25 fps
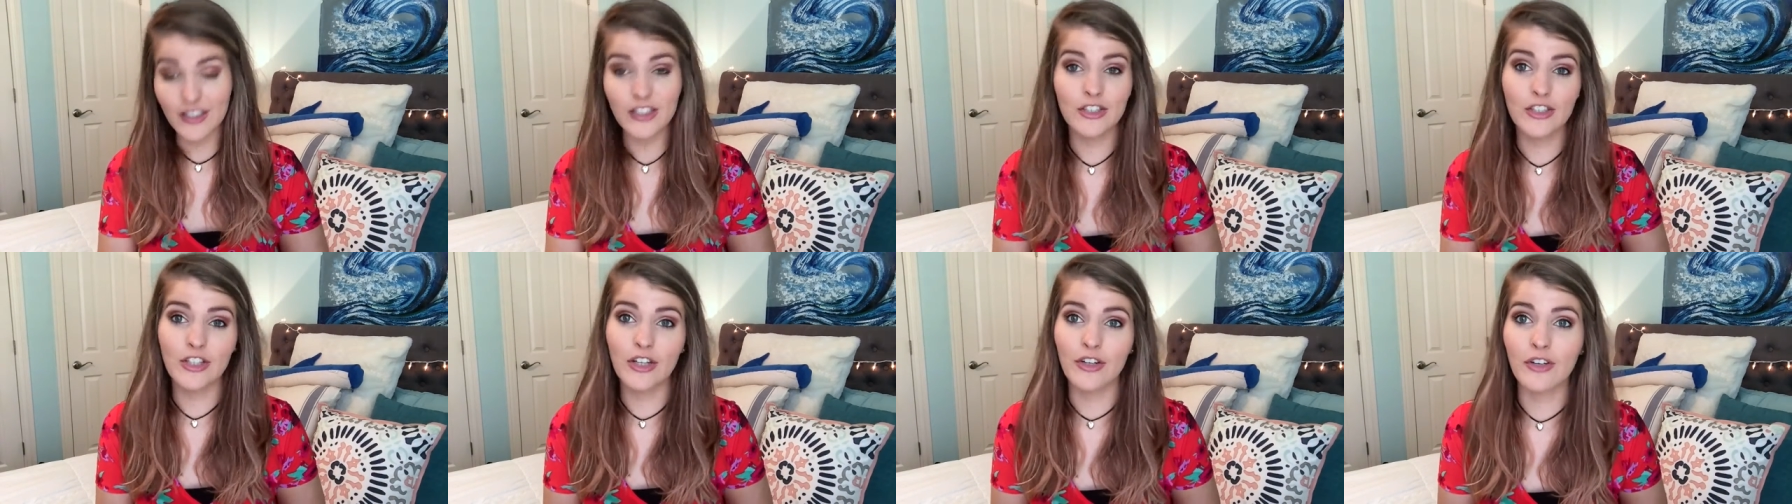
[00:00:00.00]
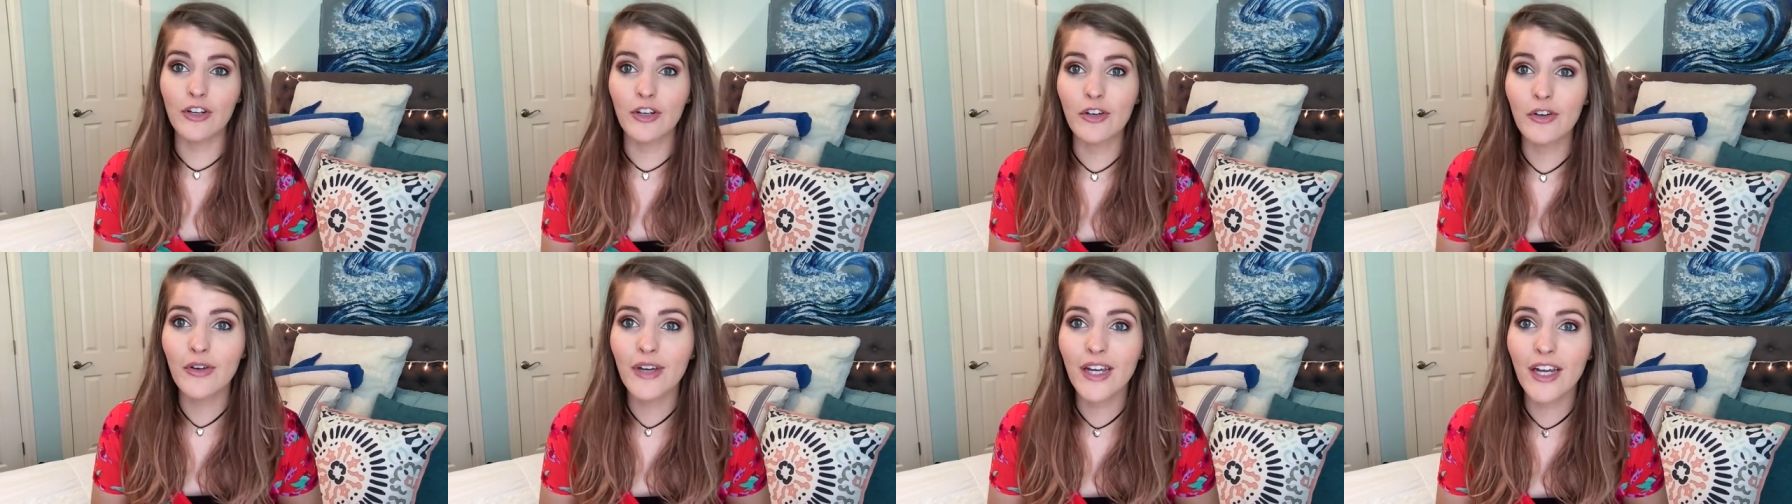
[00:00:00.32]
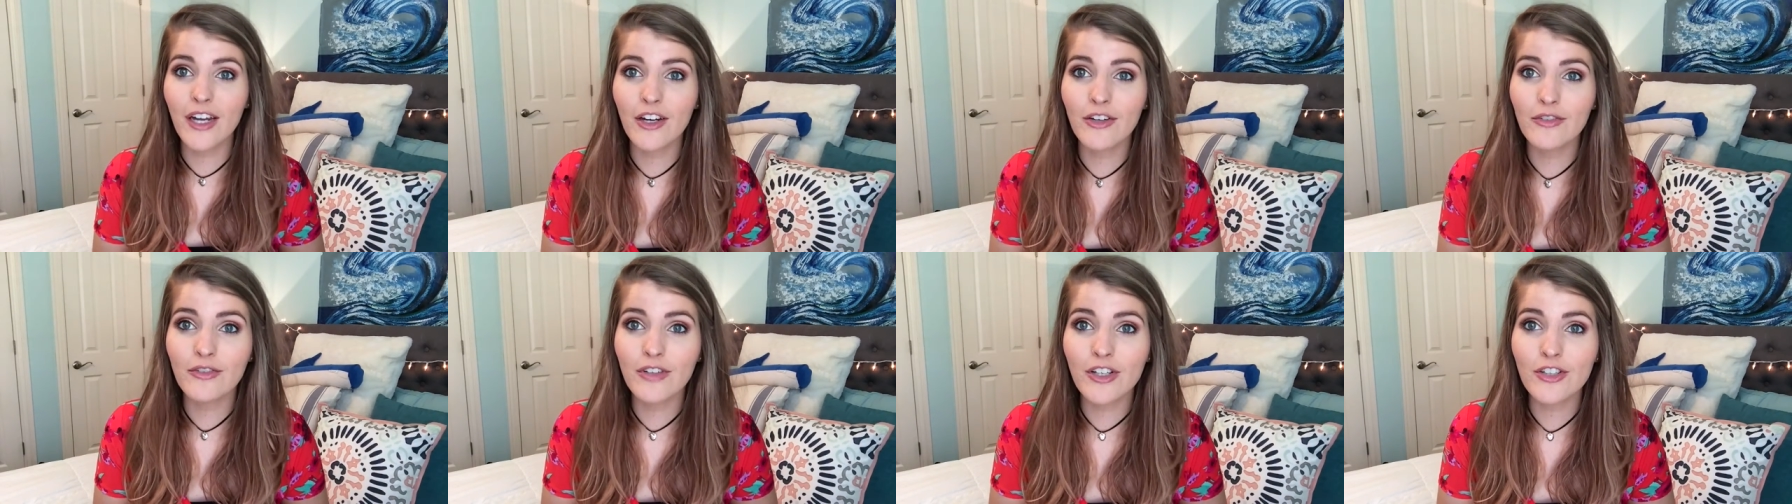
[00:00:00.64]
Don't know who
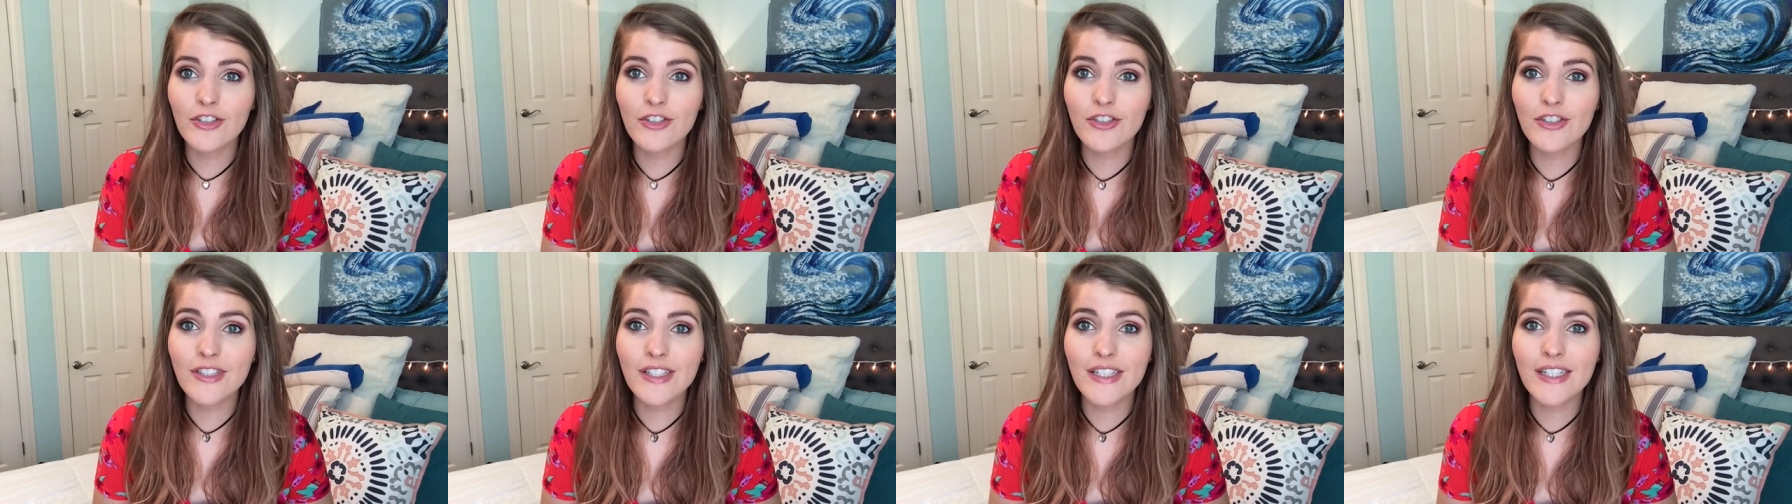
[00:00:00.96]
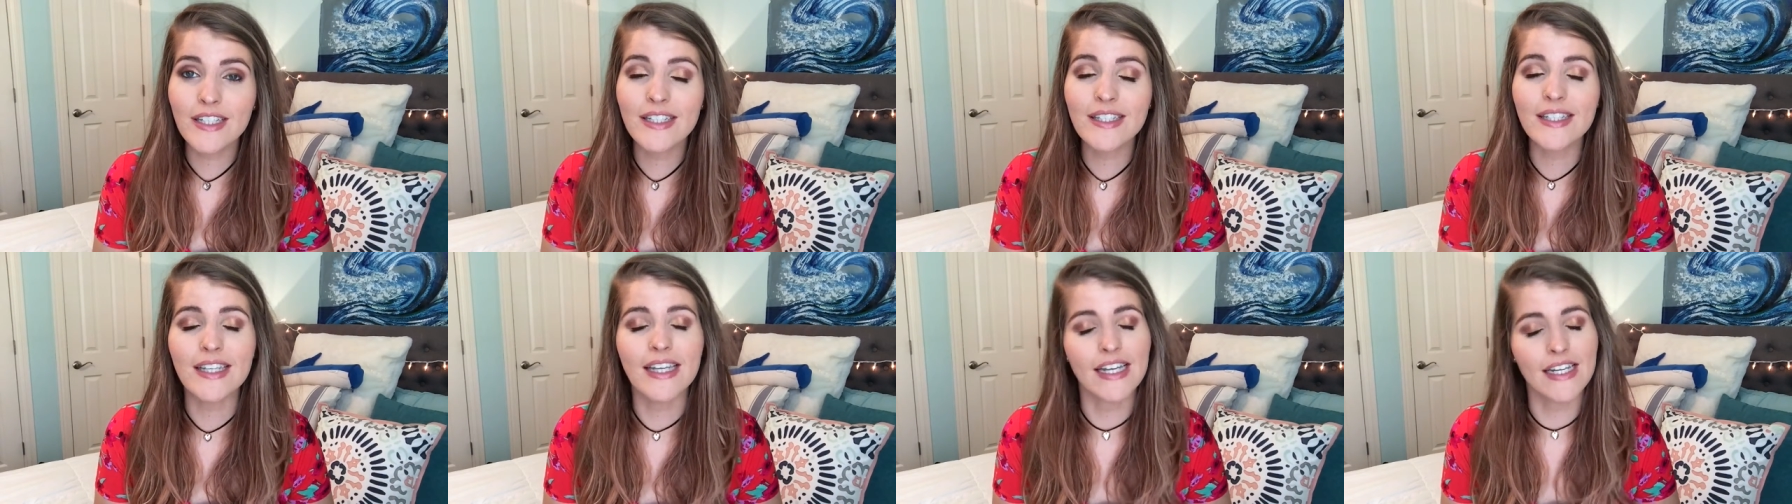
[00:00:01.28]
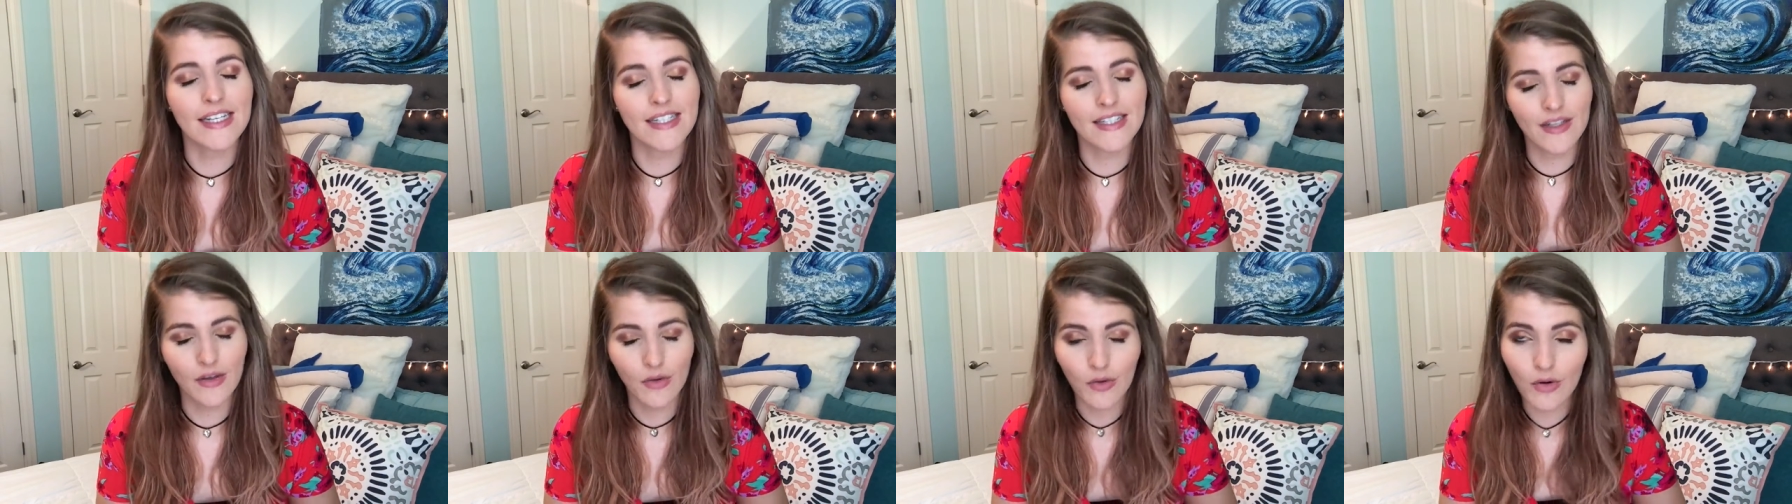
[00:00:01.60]
Aaron Rodgers is. He's the